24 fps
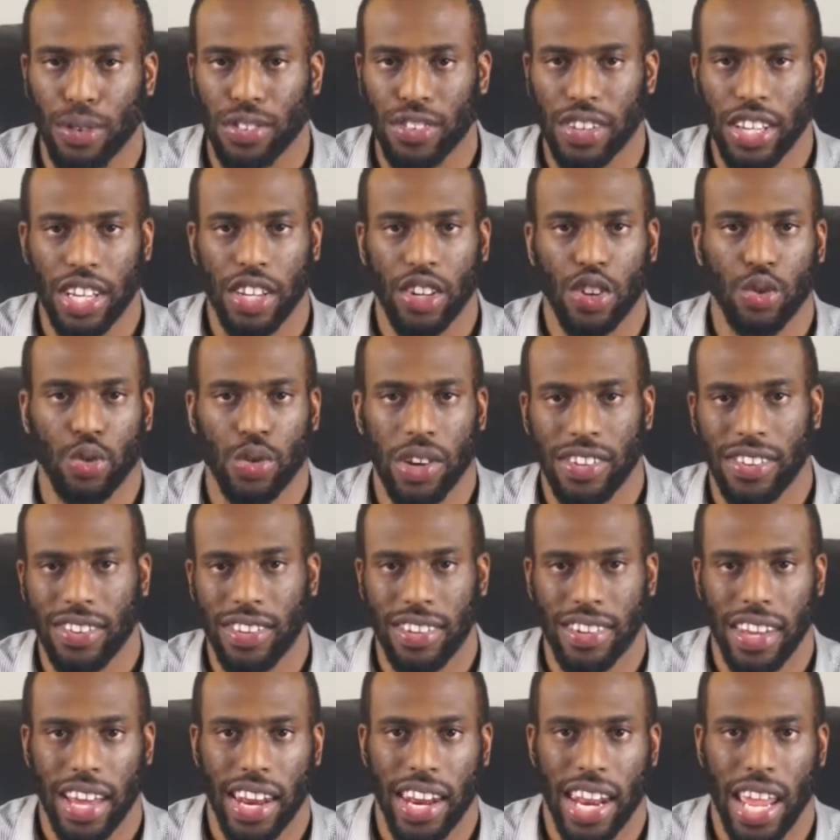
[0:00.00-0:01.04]
was an
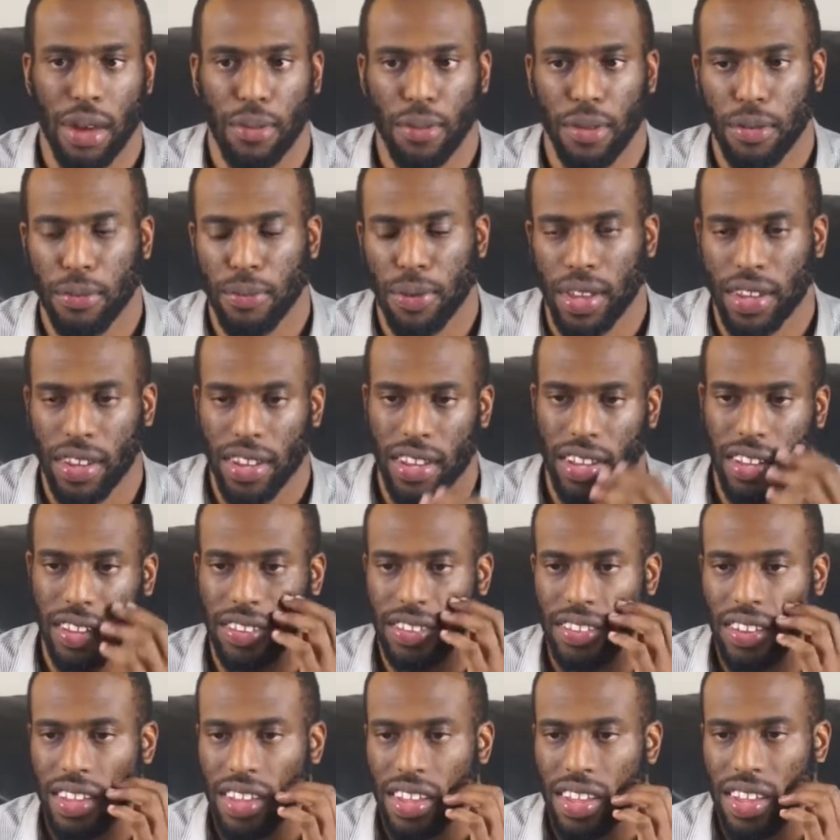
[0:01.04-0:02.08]
interesting dynamic
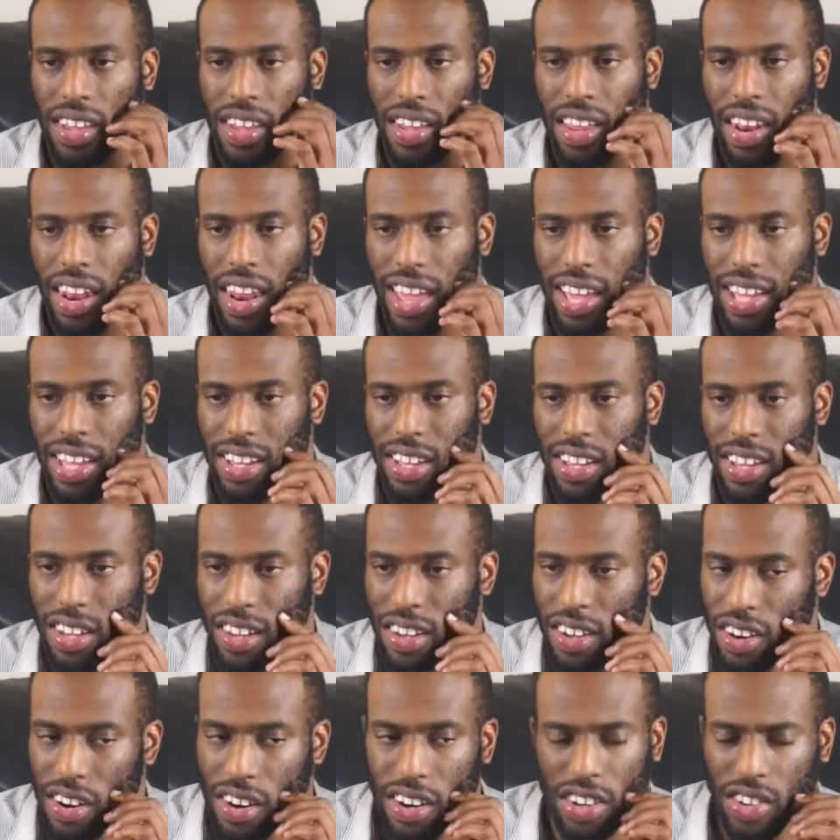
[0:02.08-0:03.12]
because, like,
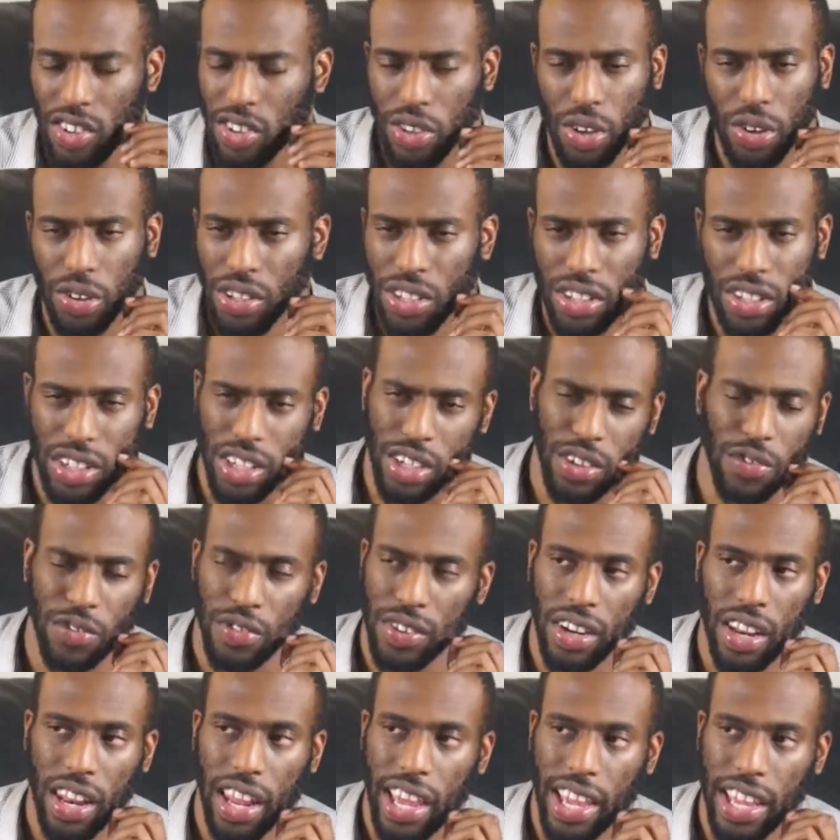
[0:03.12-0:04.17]
Kurt is totally
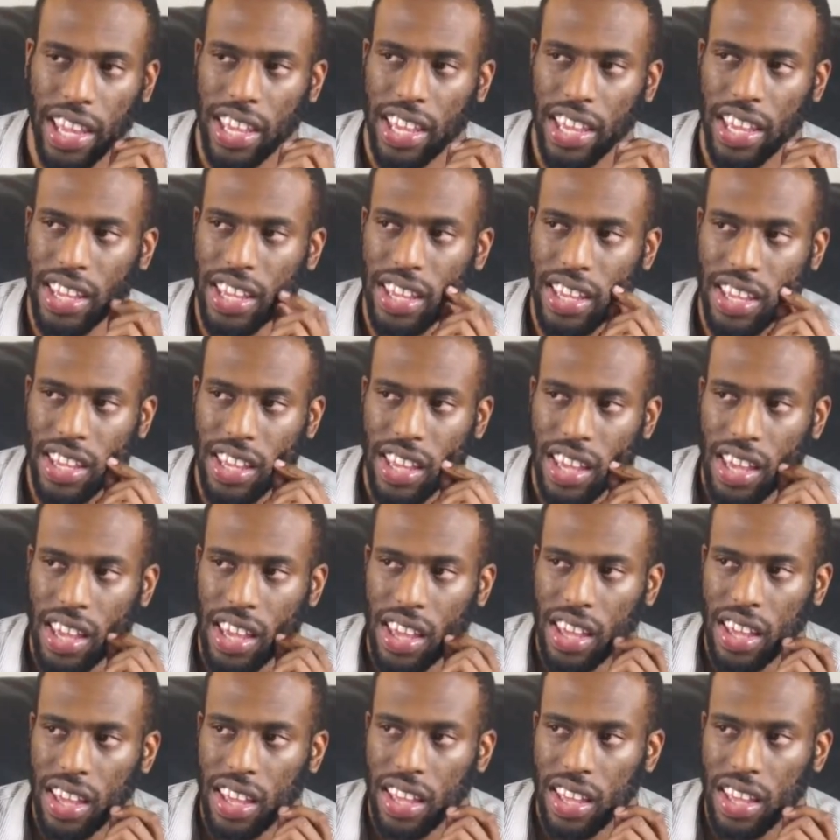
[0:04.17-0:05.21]
different. Like,
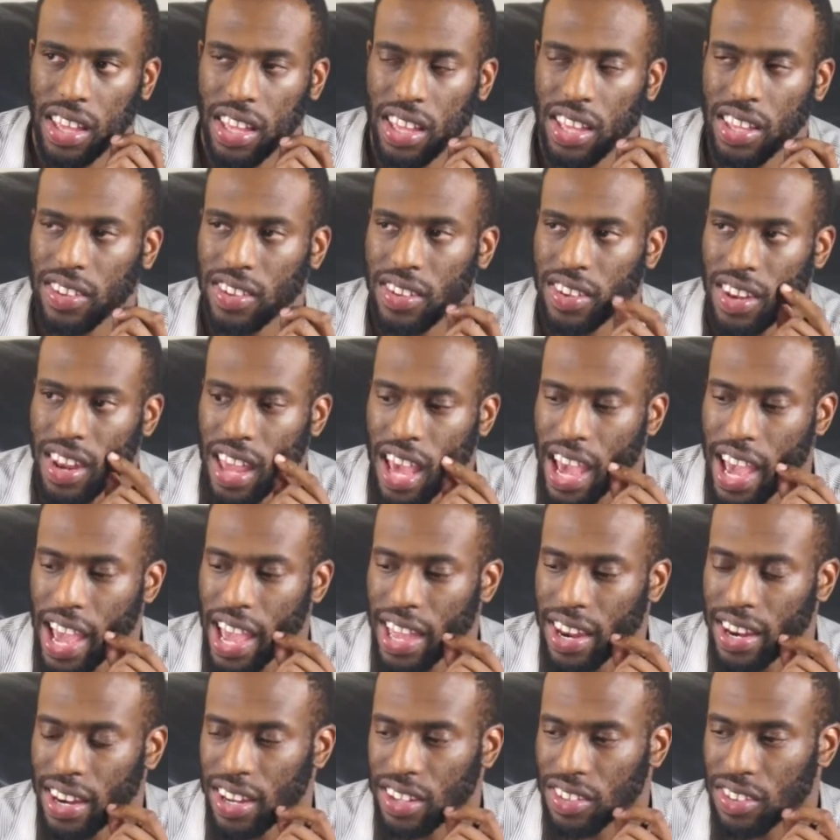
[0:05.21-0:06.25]
he's
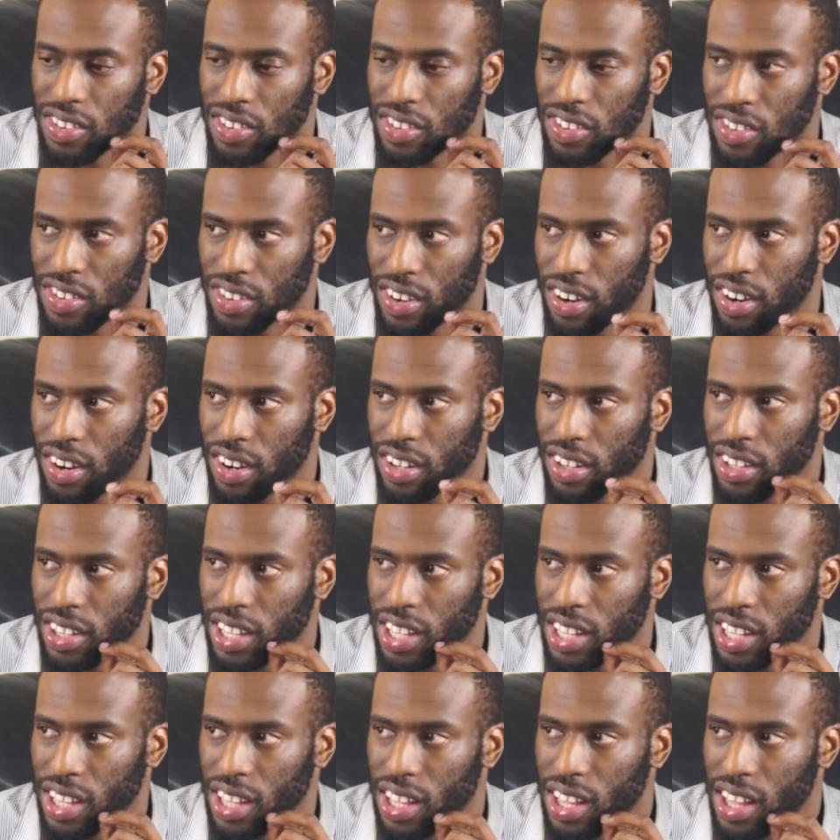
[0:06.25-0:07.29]
not
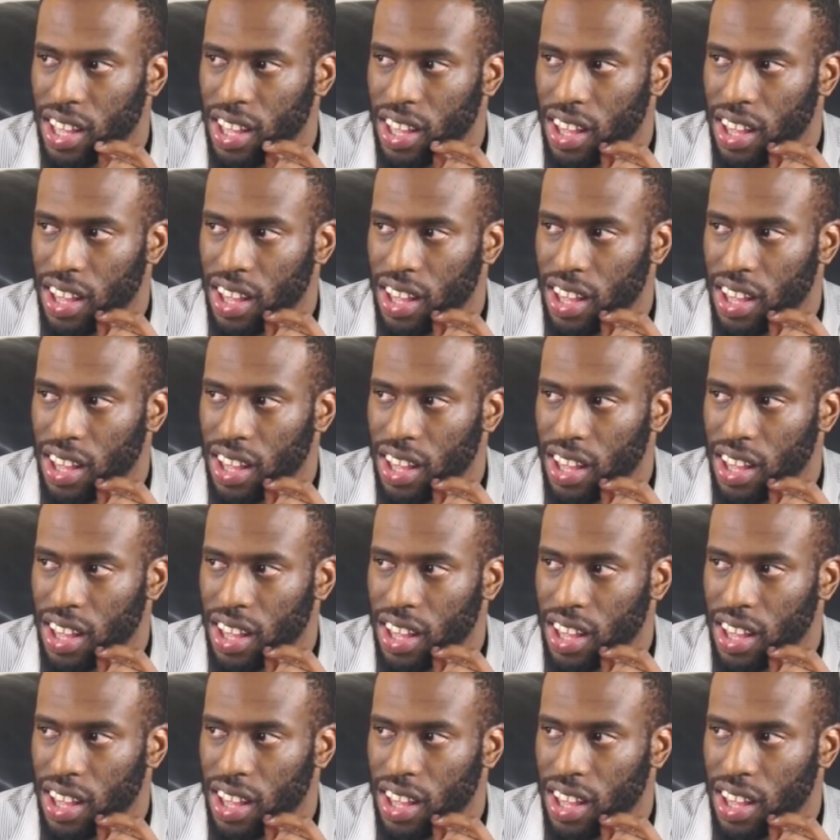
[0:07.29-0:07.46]
necessarily